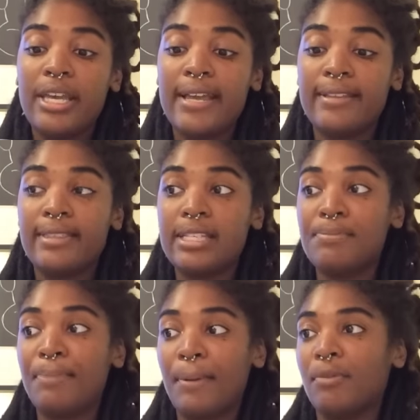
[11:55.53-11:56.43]
in this
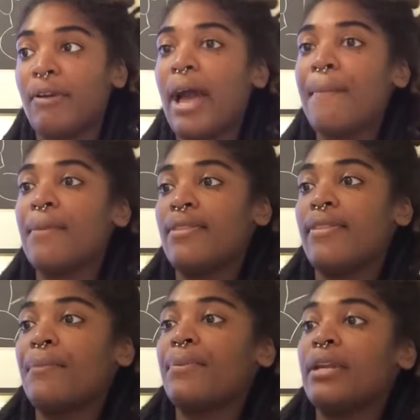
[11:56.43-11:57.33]
bubble wrap and then
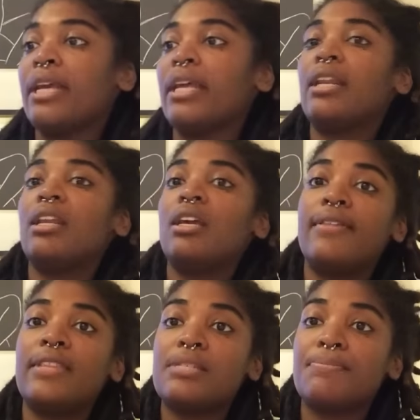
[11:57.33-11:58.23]
they put it
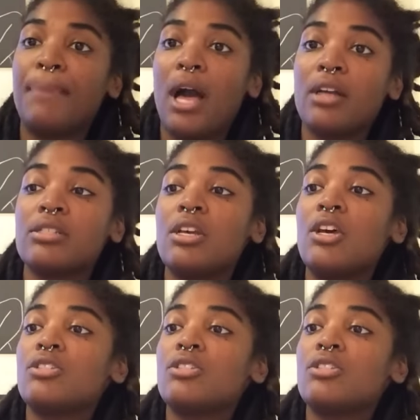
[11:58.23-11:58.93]
in this box.